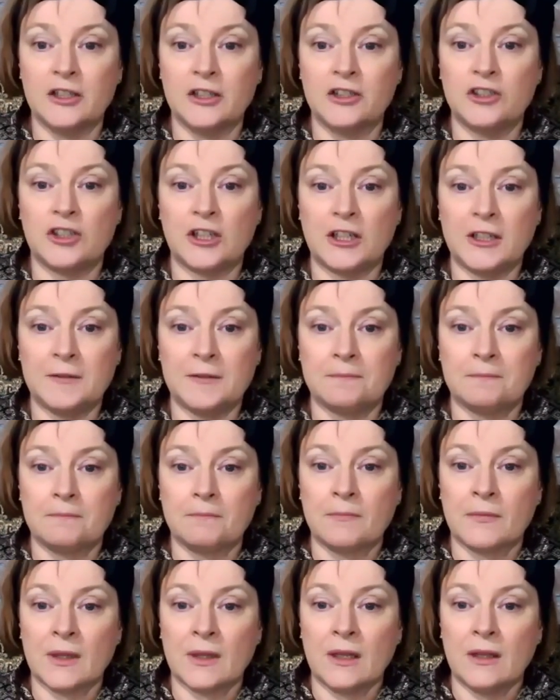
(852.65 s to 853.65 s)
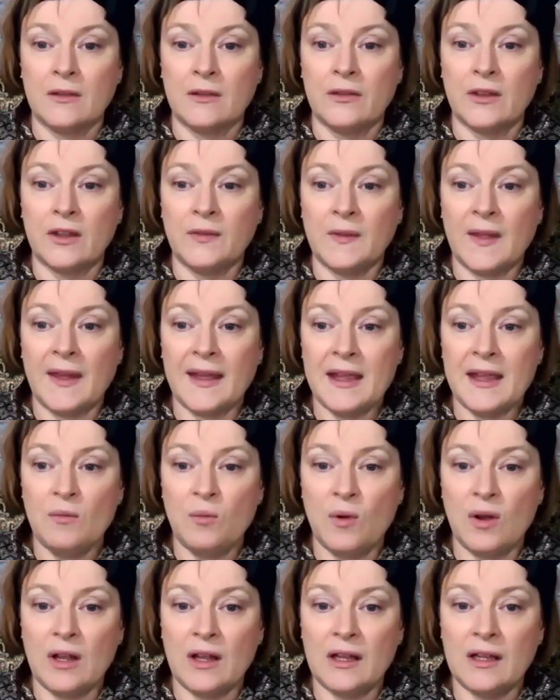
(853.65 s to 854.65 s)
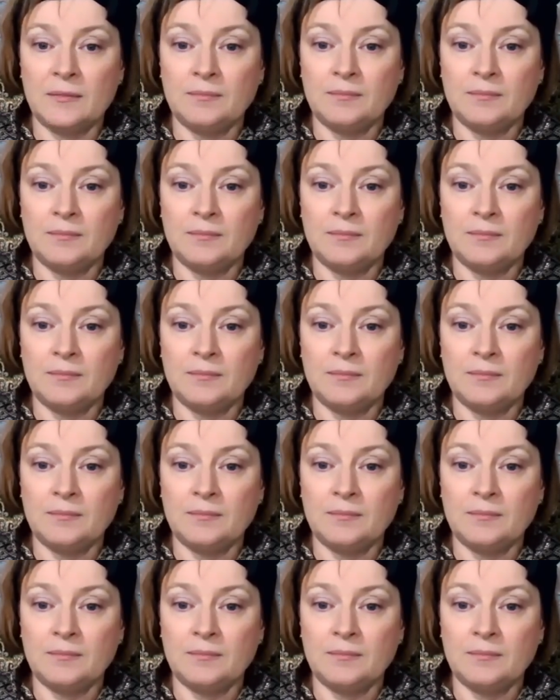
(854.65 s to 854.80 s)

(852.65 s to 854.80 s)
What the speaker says: analogy, that they were